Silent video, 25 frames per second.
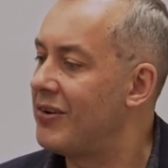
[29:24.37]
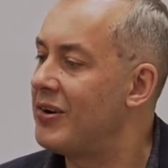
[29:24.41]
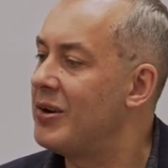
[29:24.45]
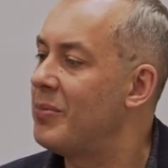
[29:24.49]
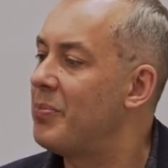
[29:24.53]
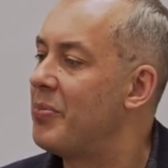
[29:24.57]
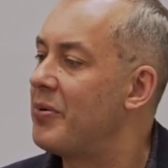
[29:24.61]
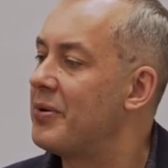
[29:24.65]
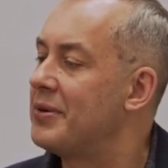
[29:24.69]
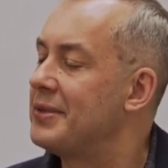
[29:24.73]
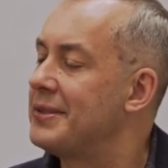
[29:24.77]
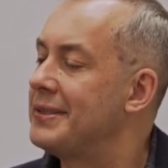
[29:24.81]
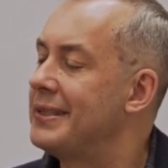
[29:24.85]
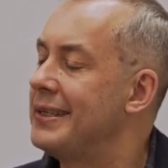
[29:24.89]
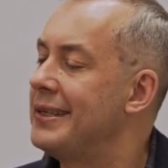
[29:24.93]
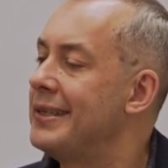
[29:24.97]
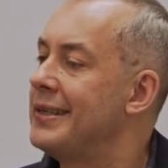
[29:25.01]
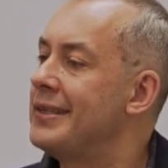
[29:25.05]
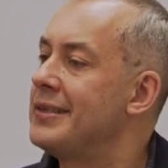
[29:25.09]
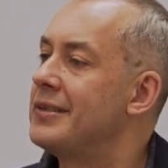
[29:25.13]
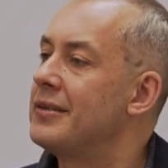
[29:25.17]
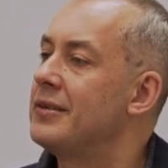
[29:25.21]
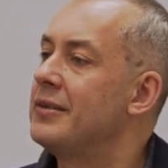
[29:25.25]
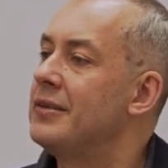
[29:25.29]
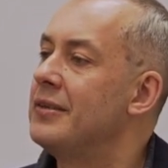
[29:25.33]

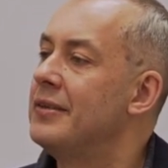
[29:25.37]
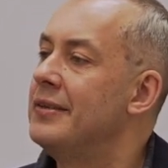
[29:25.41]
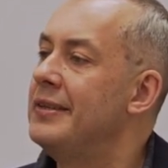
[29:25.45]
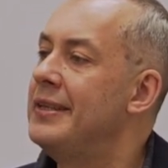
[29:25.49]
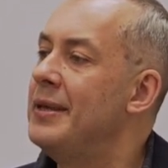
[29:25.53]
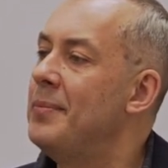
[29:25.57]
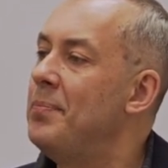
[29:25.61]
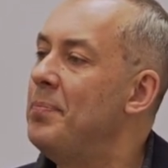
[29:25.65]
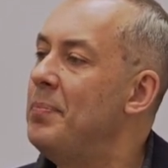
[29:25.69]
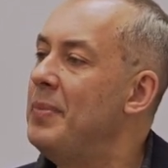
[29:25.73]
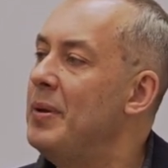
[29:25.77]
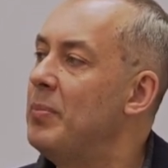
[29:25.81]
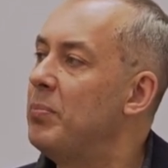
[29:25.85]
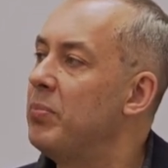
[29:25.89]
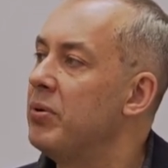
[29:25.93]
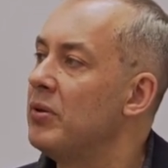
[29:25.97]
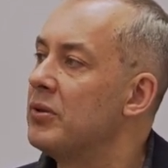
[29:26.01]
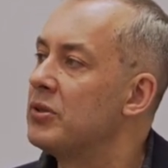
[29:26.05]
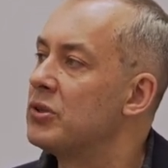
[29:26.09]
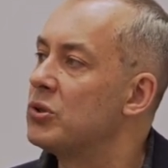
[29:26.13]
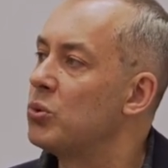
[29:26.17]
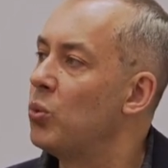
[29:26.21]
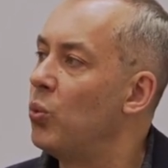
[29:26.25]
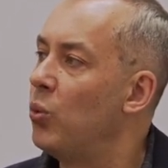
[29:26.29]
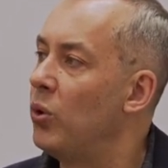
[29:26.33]
represent the
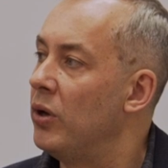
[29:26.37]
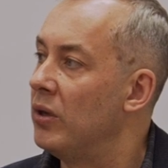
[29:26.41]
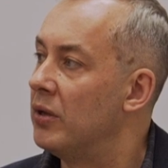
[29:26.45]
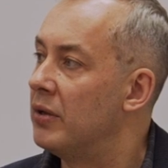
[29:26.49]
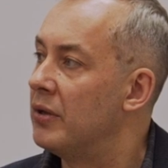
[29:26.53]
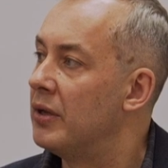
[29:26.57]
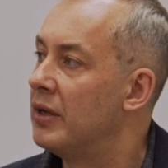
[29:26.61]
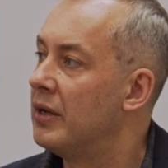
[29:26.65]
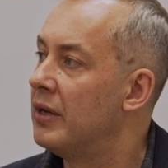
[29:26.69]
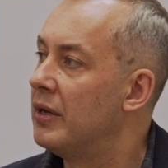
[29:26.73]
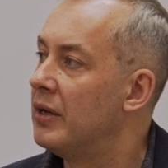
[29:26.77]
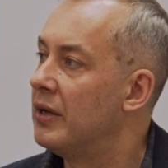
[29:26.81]
people's will.